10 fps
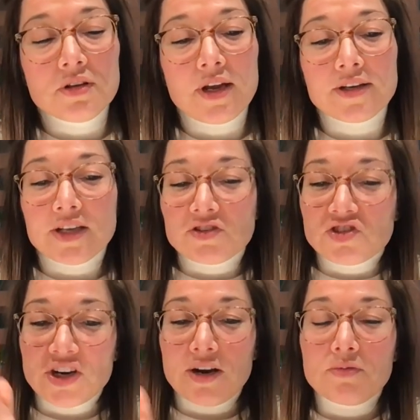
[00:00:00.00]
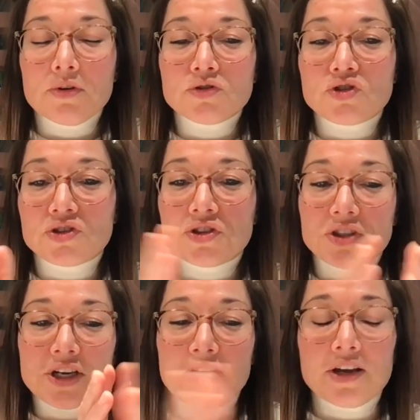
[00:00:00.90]
like that general.
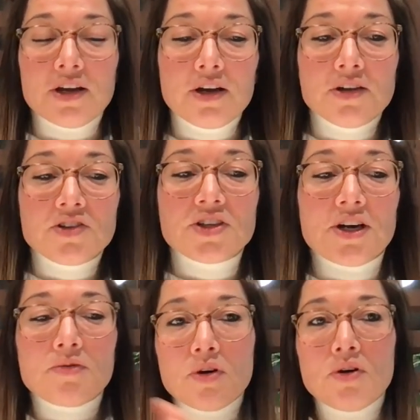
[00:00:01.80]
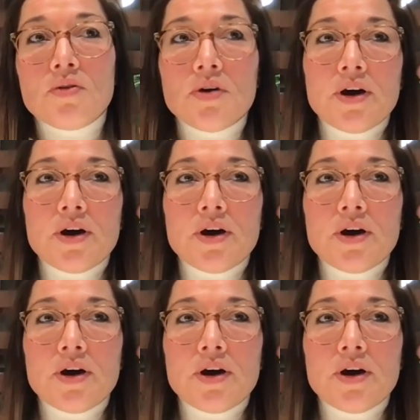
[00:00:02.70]
Uh, general